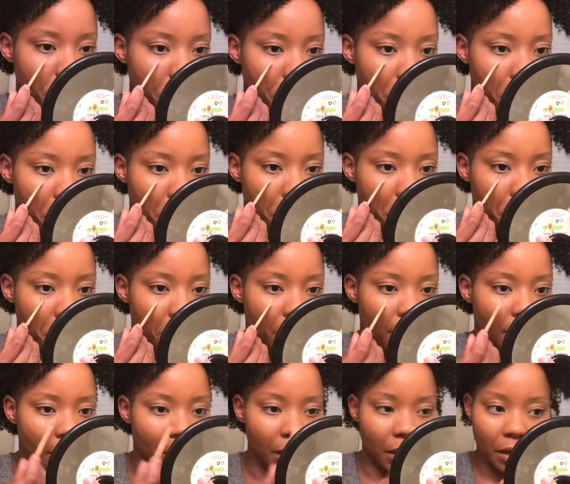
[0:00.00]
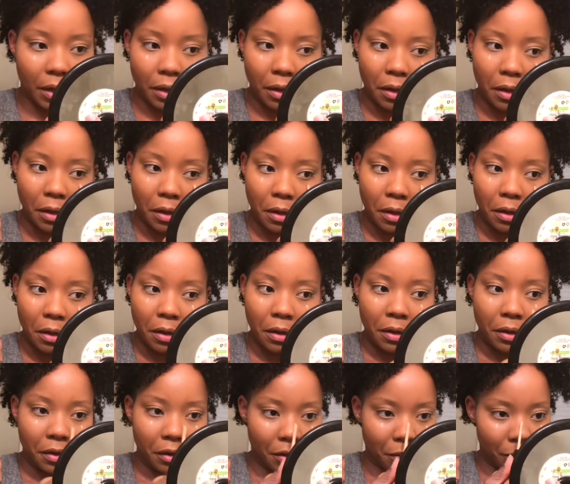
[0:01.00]
gonna go away.
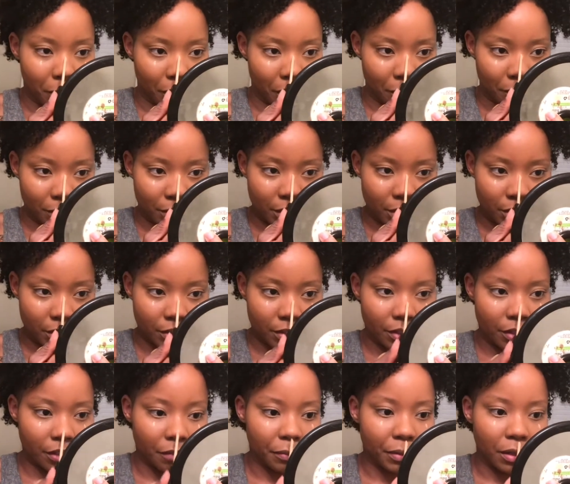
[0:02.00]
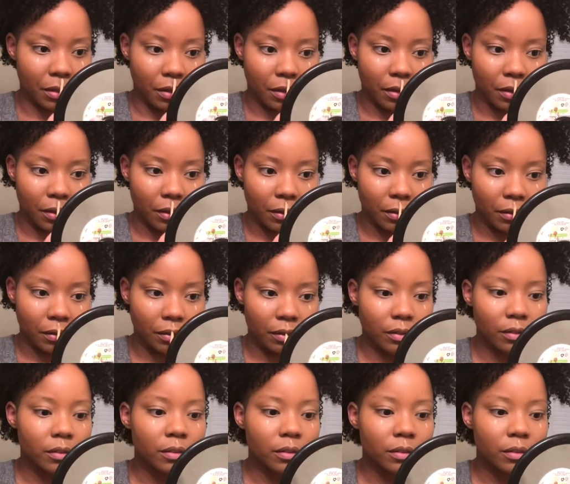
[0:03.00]
Your blemishes are gonna be gone.